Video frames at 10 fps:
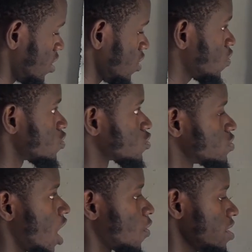equals to,
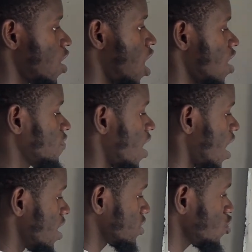now here I have,
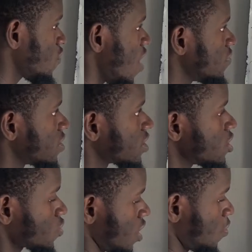instead of having
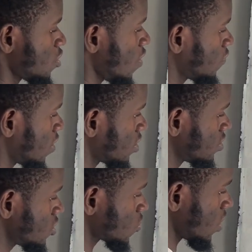this one, I won't have
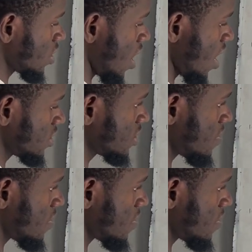this one, it